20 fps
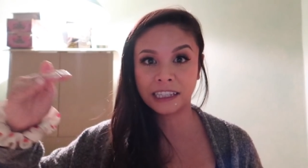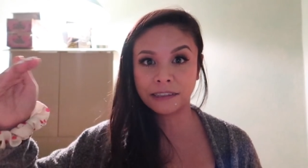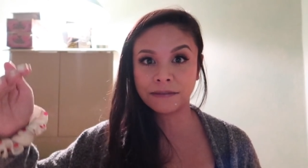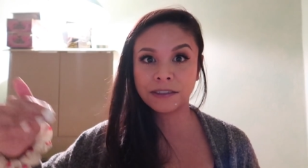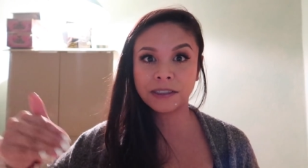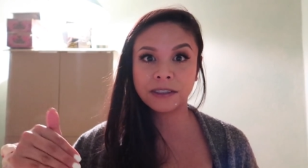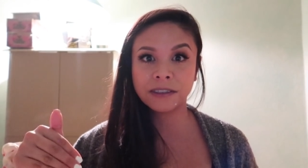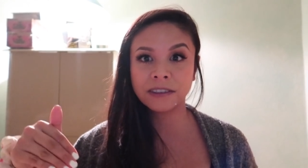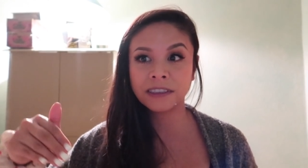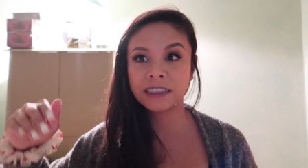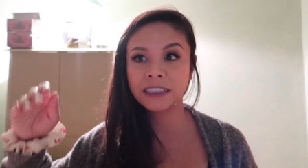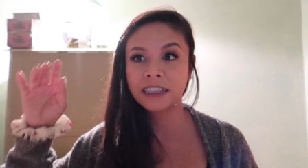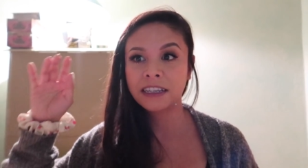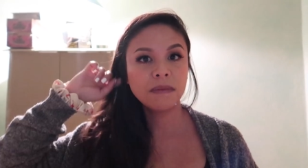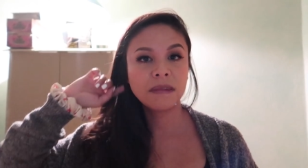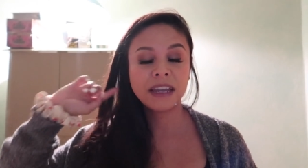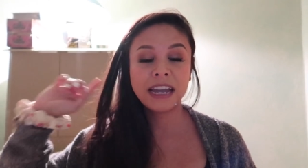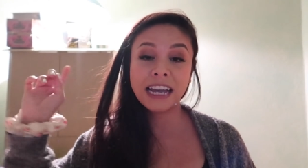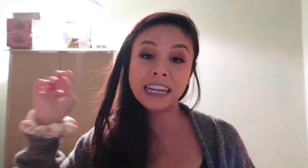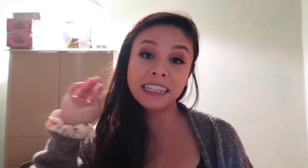levels
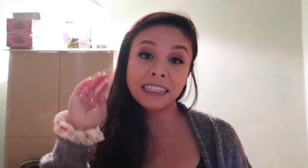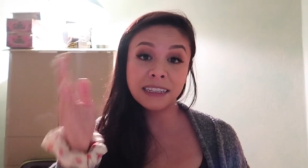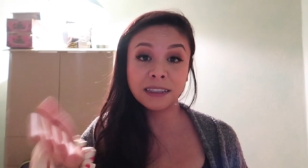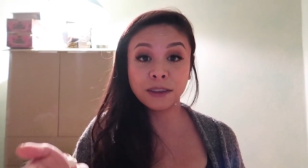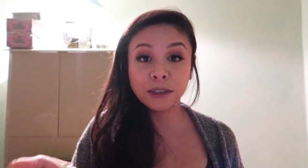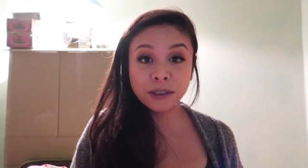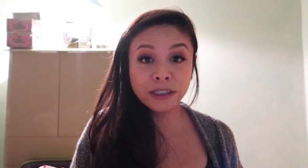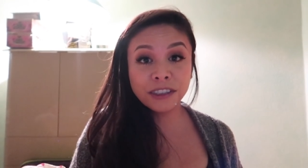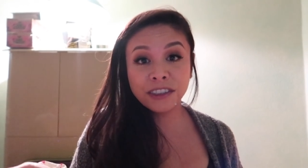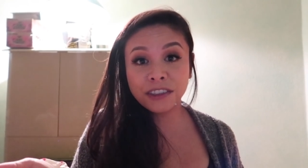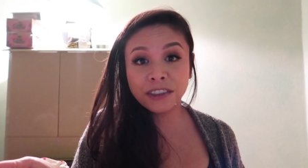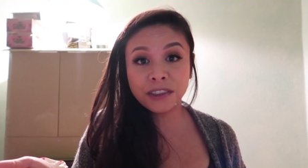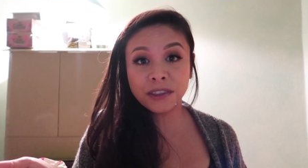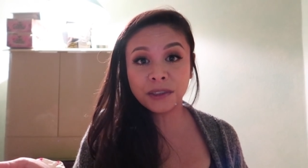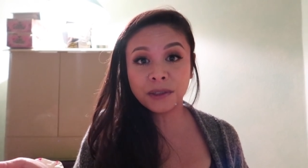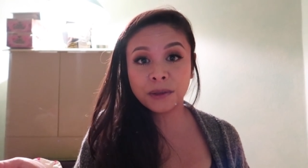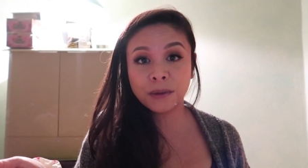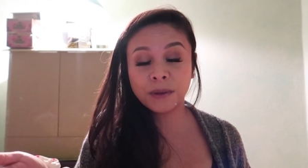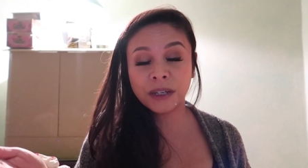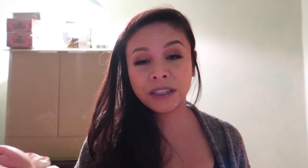and alerts
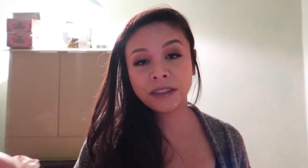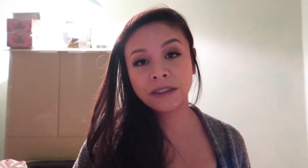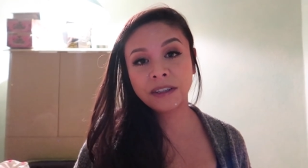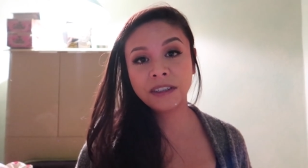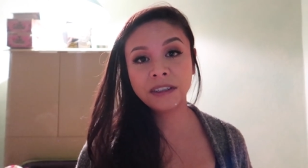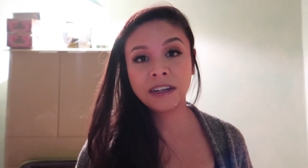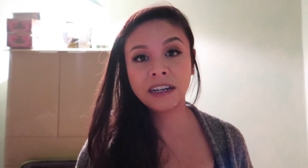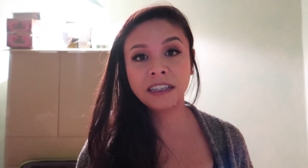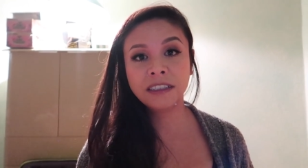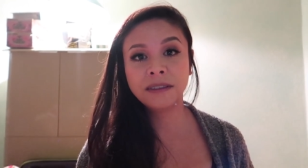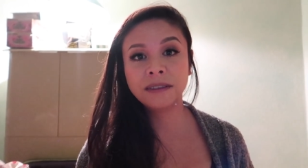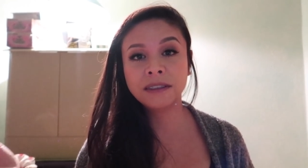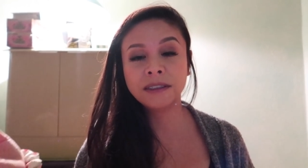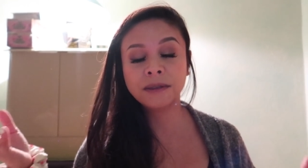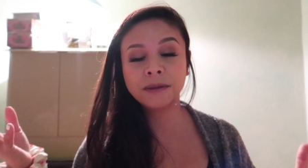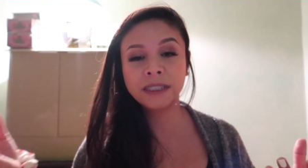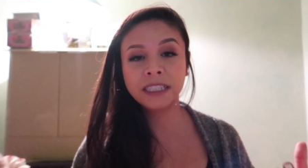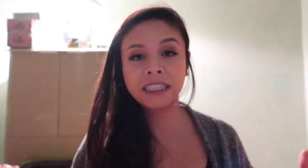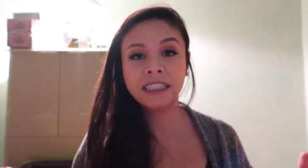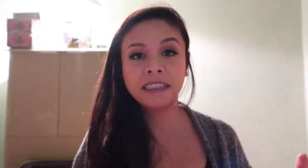you whether or not your
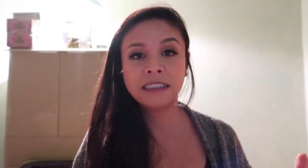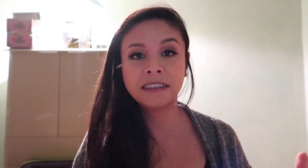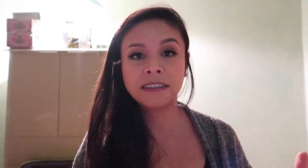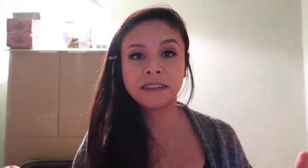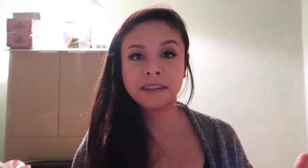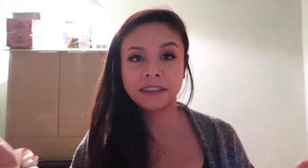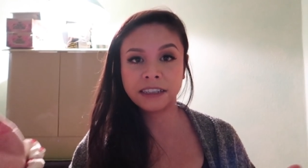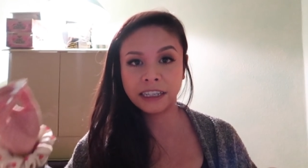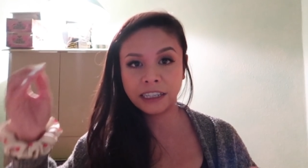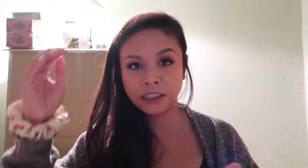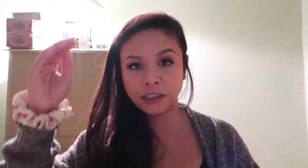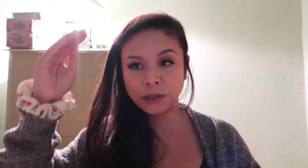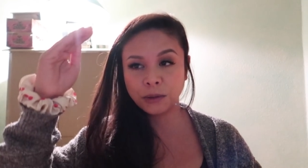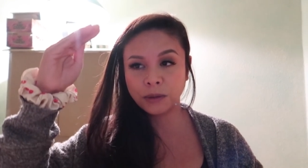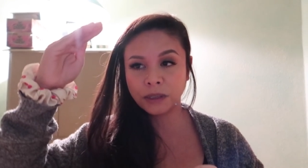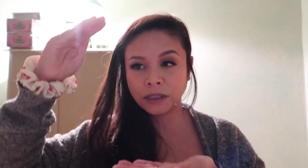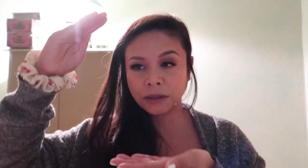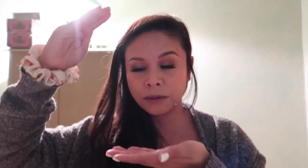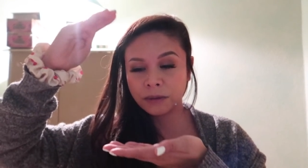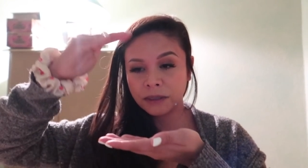ingredients are getting
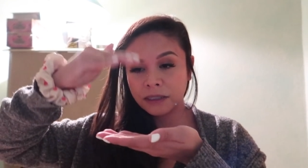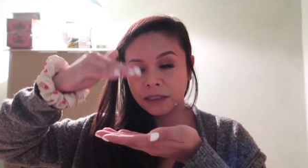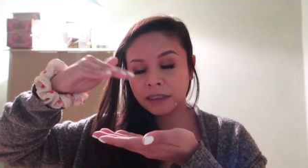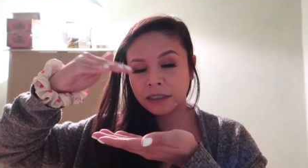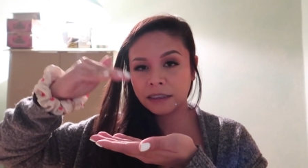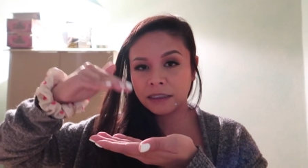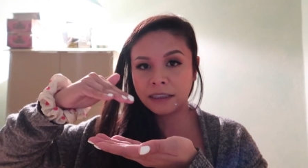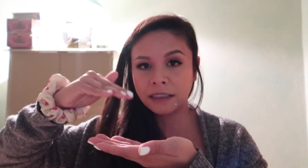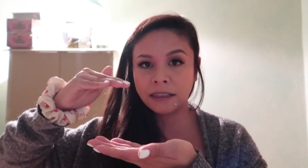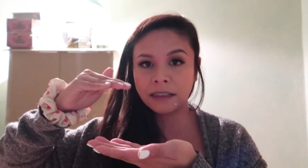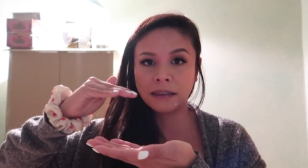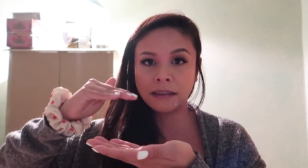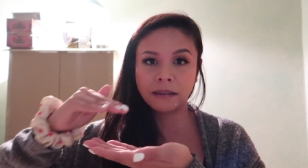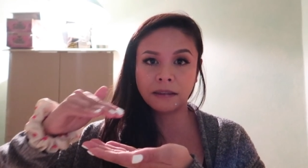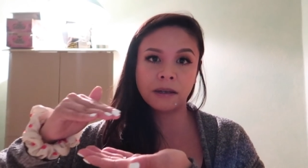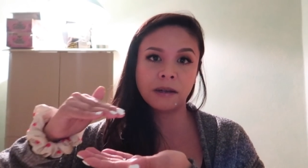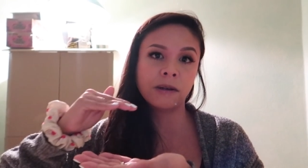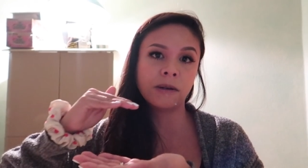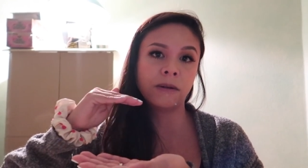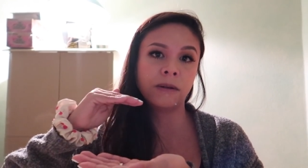to a critically
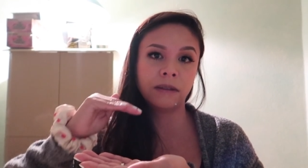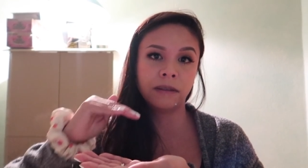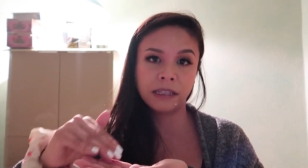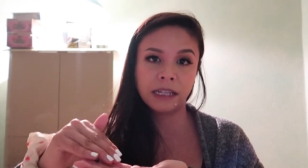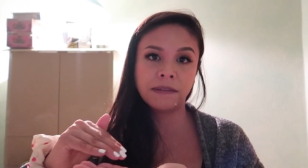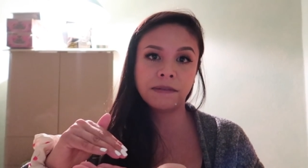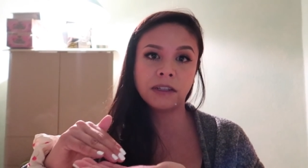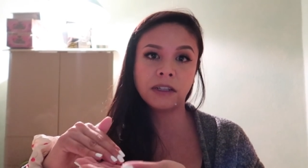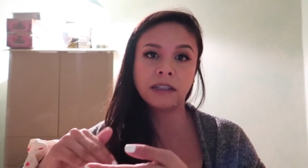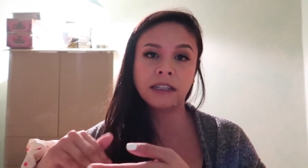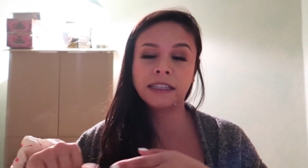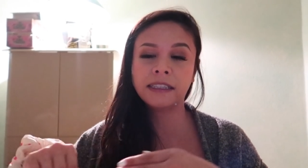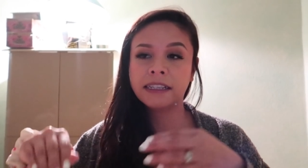low level.